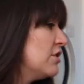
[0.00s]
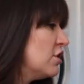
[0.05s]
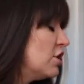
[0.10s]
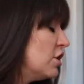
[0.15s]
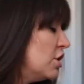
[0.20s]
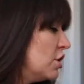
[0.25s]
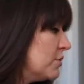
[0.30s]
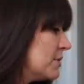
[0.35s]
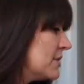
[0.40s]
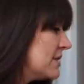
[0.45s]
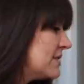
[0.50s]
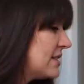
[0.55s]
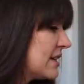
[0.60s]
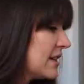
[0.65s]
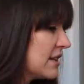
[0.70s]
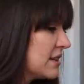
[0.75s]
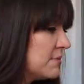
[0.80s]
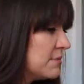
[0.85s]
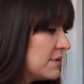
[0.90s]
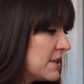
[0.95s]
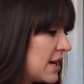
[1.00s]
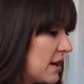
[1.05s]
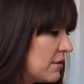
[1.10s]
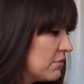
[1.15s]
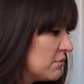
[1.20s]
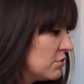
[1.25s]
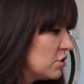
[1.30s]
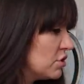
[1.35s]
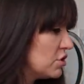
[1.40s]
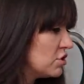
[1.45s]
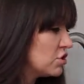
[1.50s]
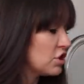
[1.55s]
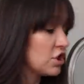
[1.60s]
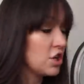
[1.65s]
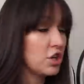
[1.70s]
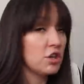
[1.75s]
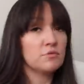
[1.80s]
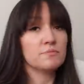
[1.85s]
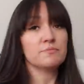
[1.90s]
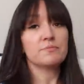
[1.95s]
the glue and stick them down. Good to
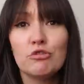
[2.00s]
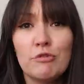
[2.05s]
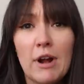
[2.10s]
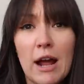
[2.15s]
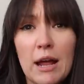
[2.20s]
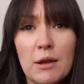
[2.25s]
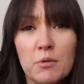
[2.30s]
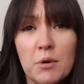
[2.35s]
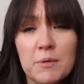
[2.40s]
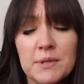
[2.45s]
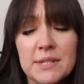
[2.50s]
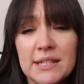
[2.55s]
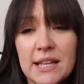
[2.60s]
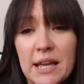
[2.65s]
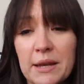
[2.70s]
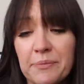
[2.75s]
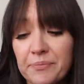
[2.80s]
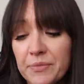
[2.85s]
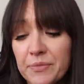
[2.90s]
go. Right, what was I saying?